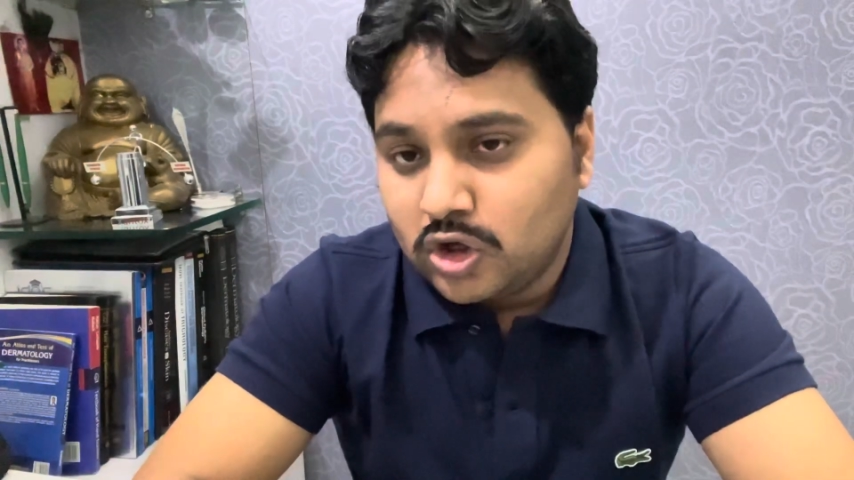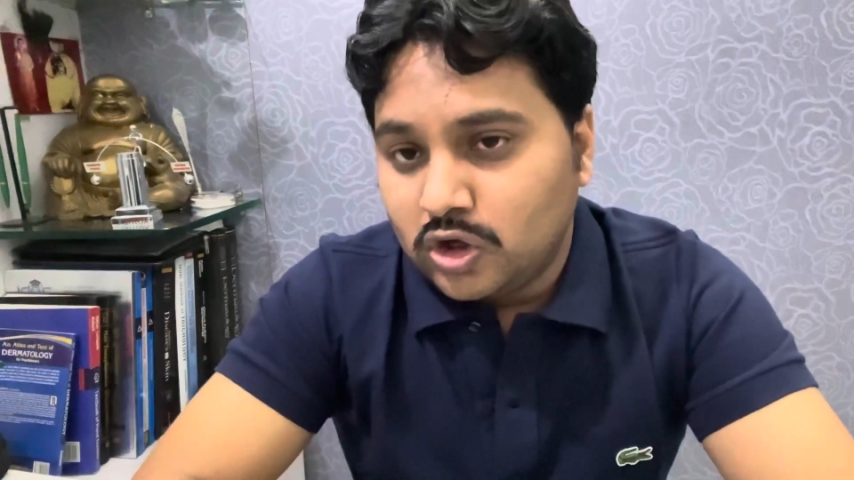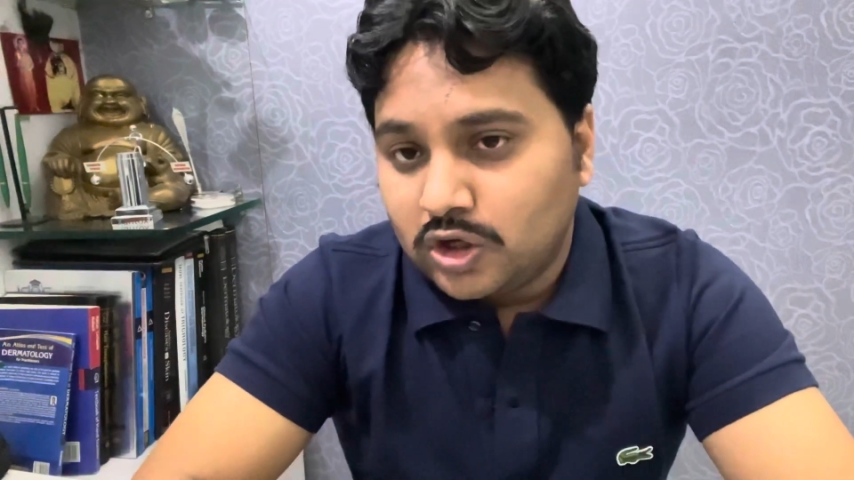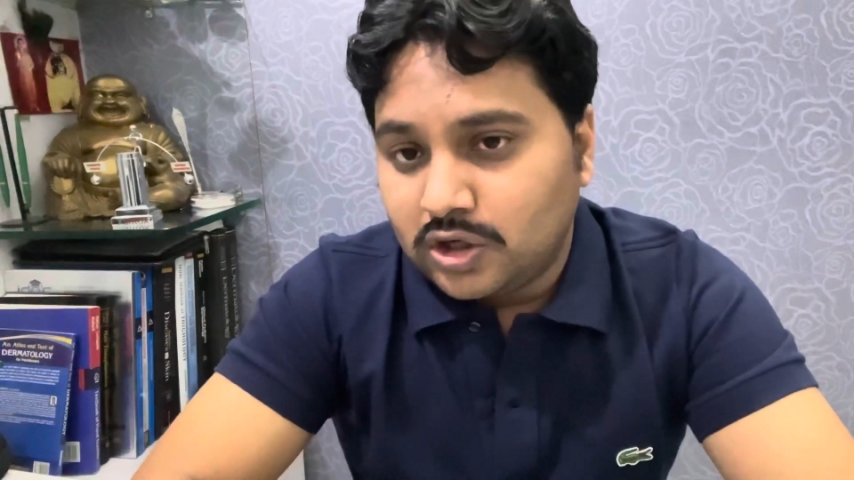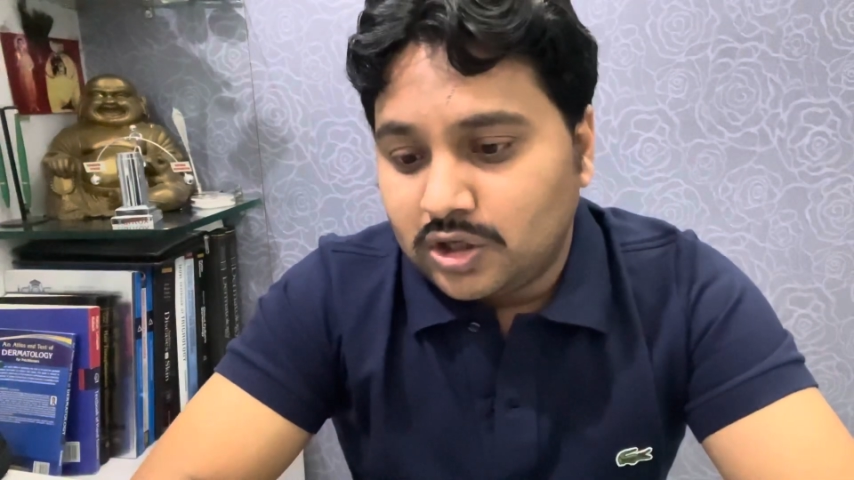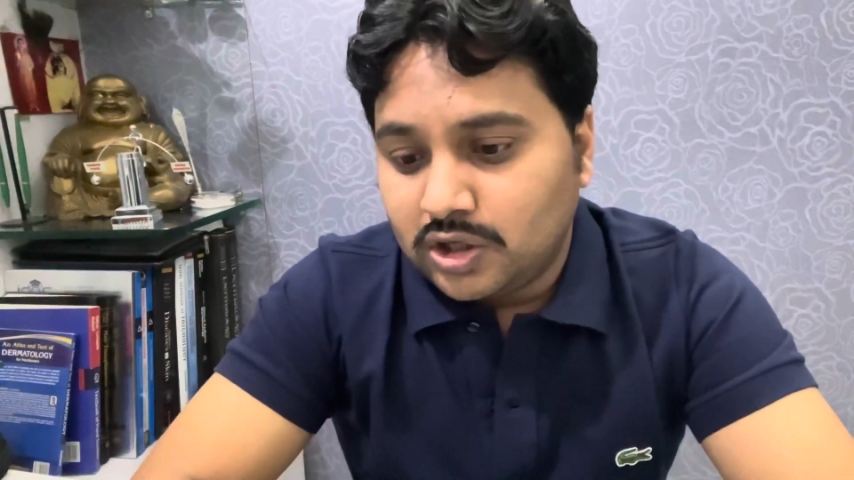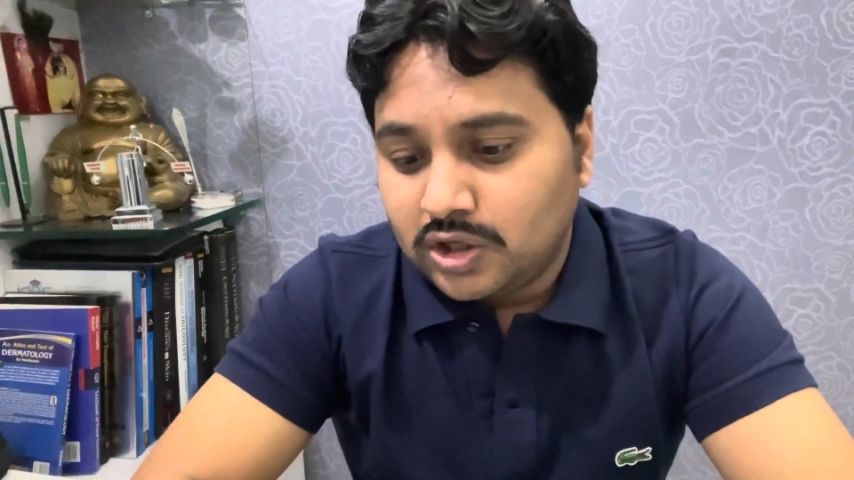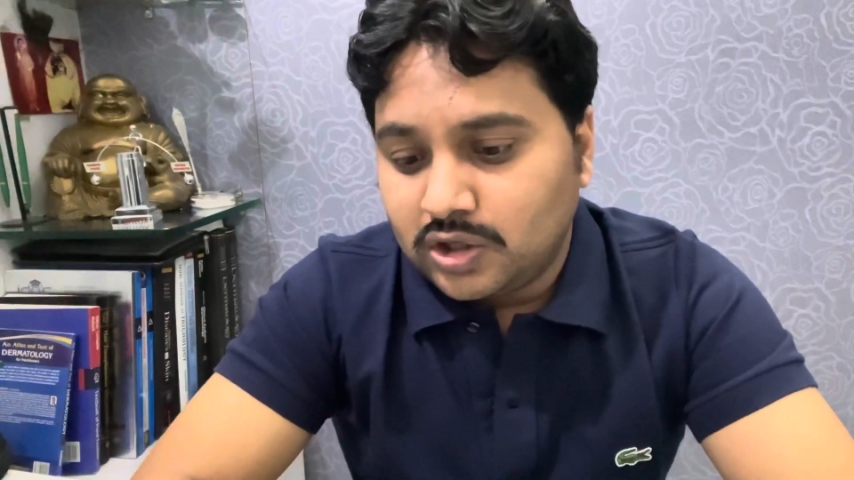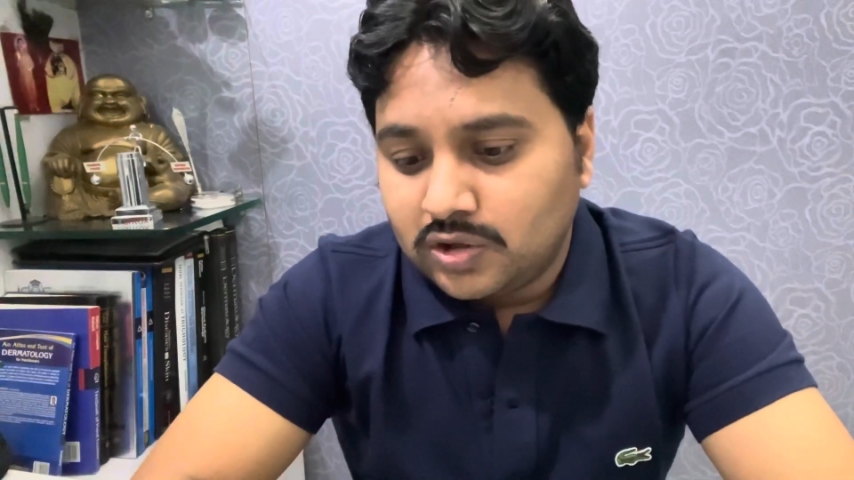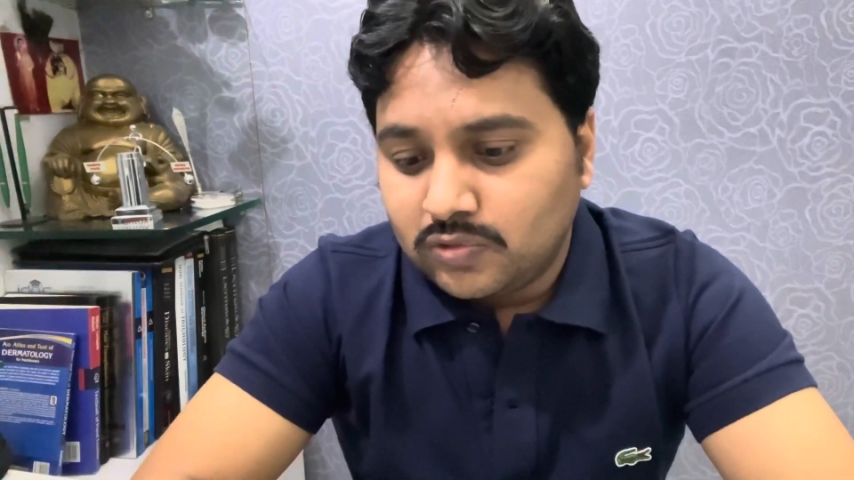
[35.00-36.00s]

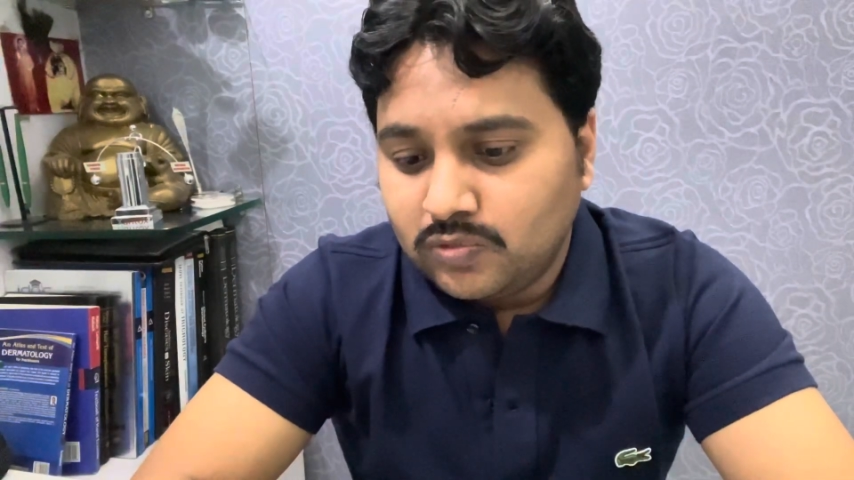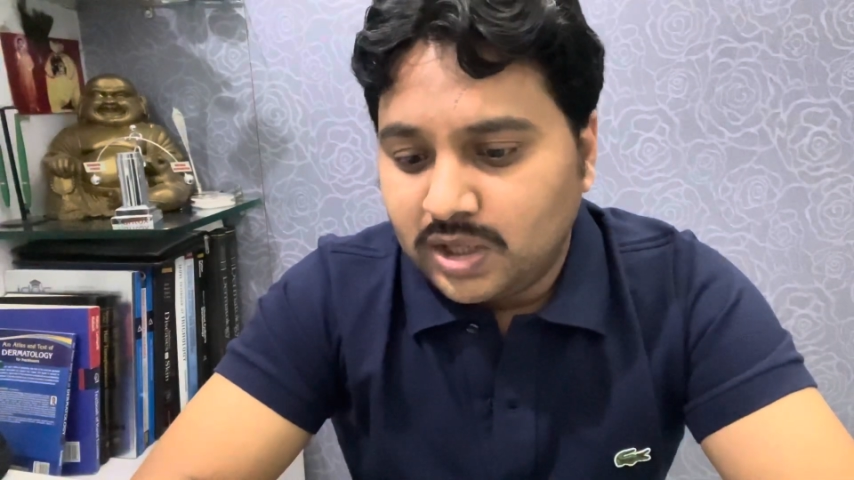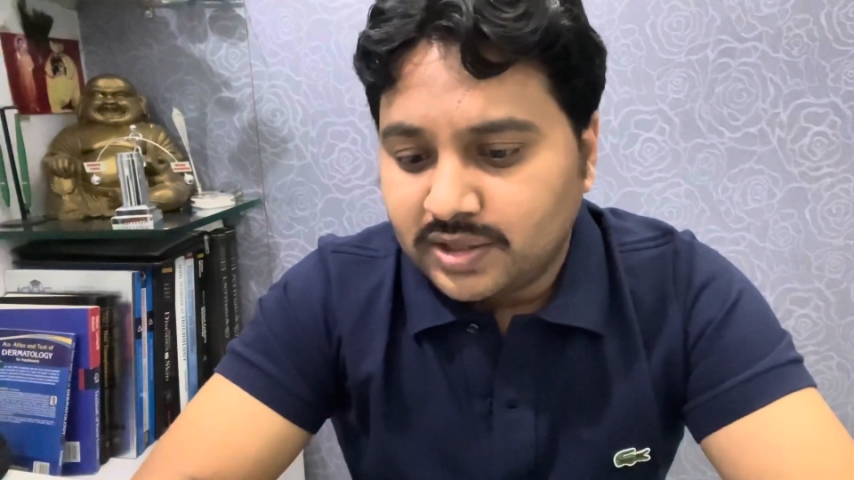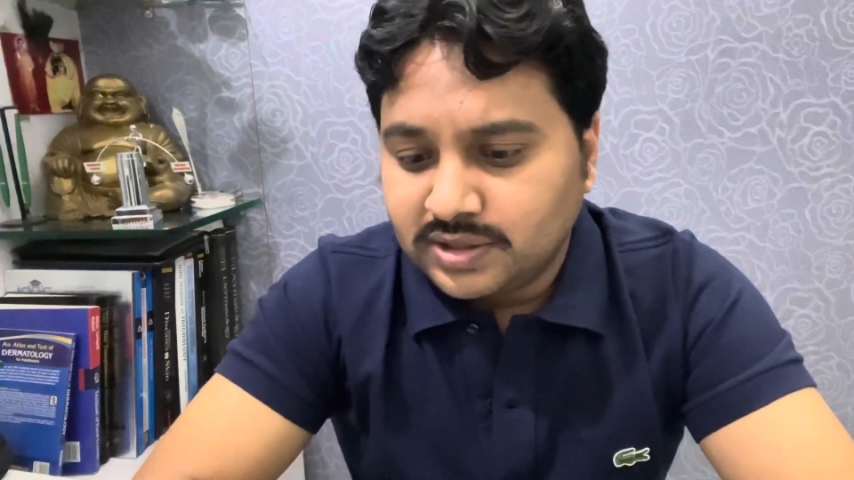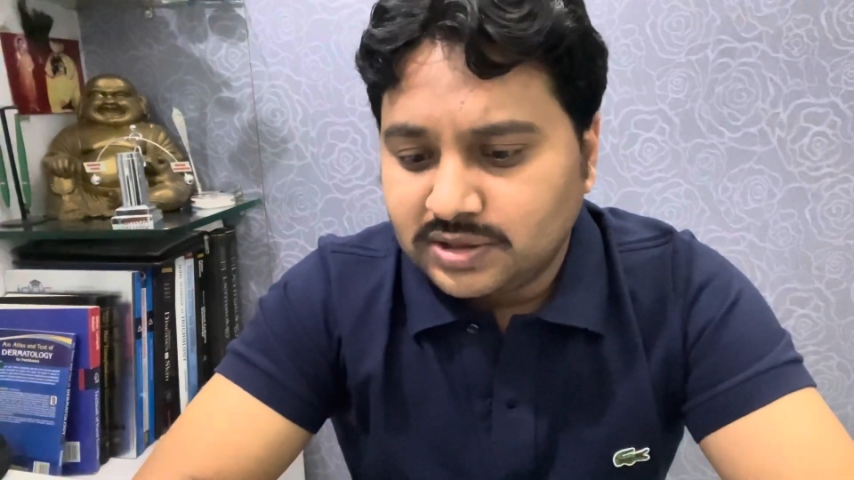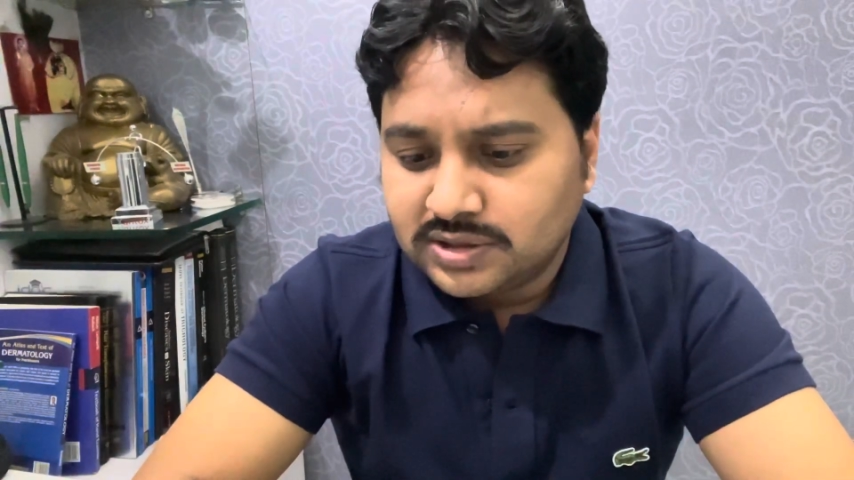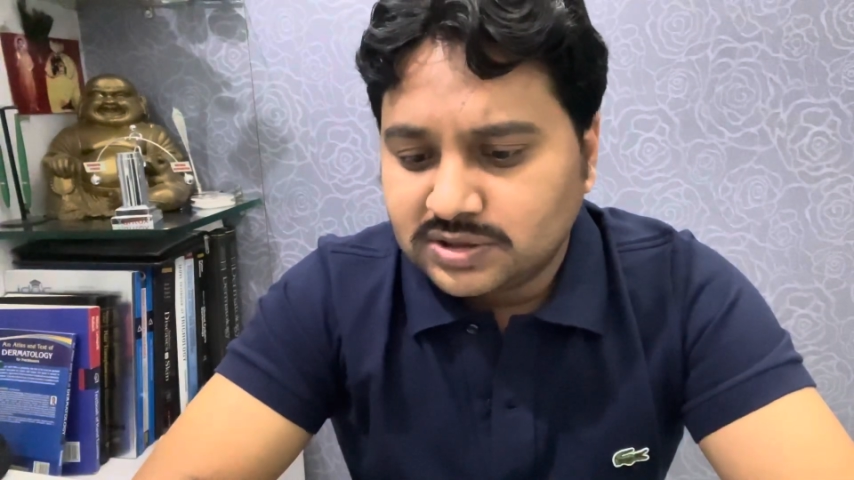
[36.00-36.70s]
uh, who are uh,